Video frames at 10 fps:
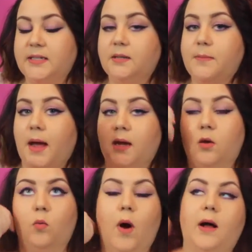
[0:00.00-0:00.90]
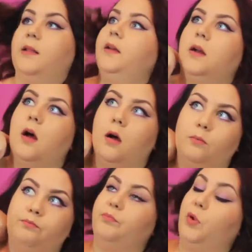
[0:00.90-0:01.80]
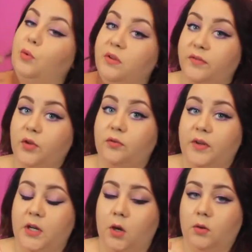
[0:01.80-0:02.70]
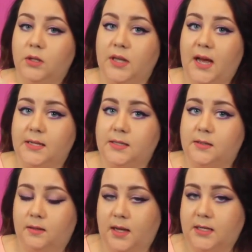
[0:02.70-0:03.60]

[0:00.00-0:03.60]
did my wallet review video in the last